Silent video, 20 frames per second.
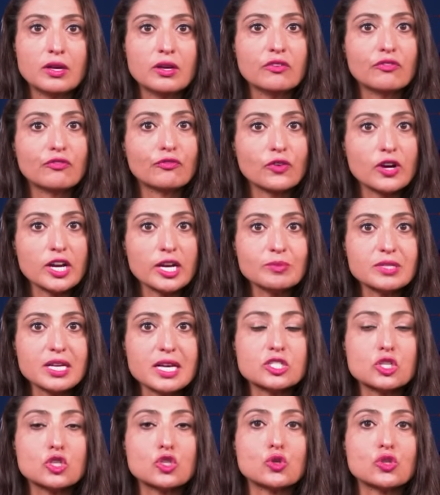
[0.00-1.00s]
Framed as a
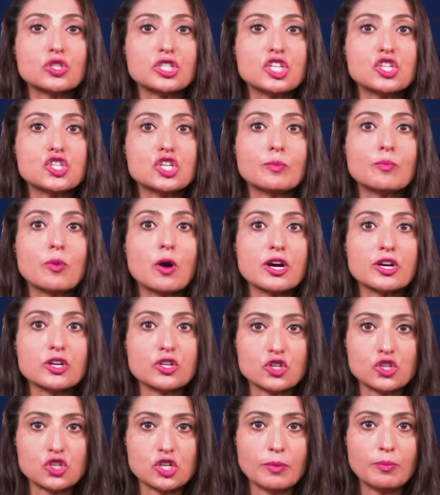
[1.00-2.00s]
strategic
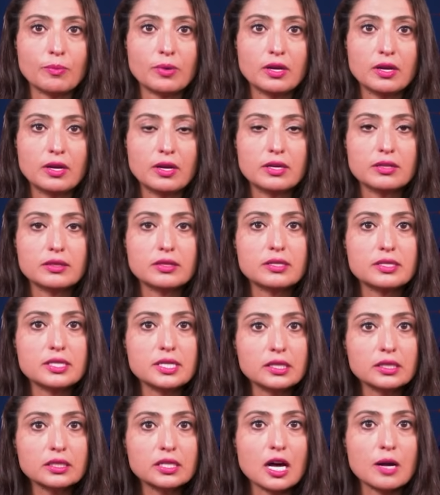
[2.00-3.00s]
partnership, the deal
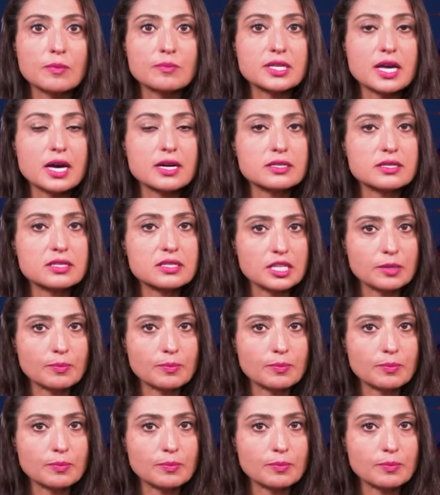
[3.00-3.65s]
comes at a steep